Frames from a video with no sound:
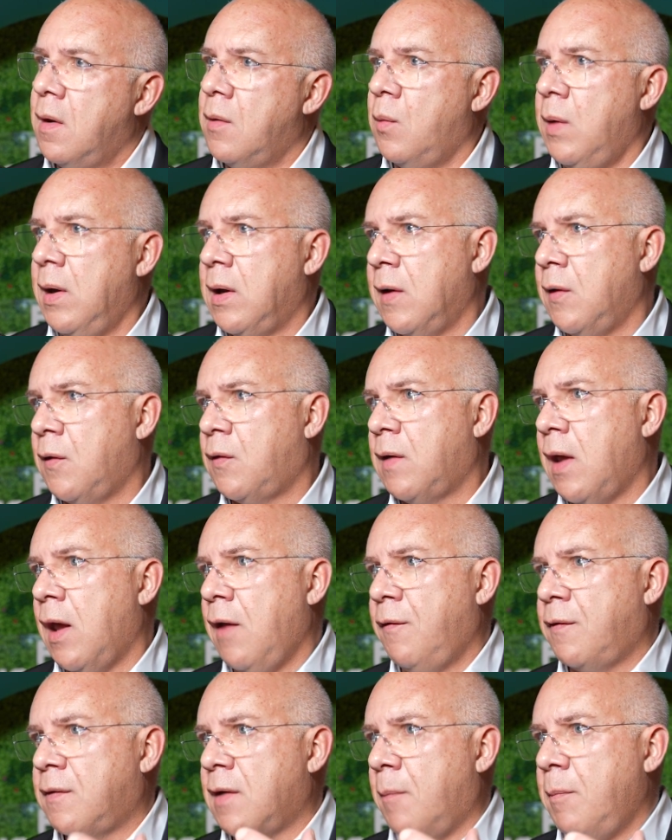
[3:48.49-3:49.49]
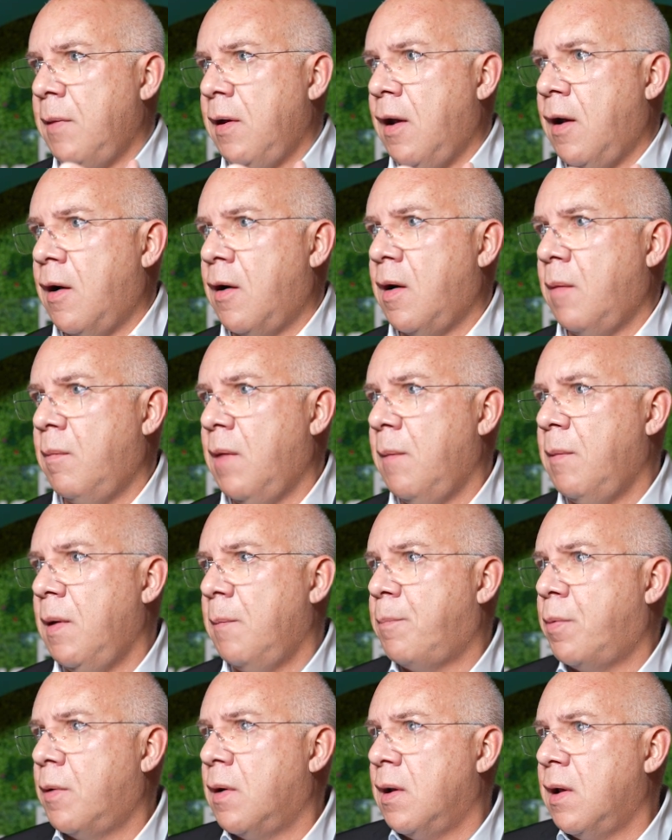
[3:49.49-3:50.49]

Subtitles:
We can save some here and maybe put a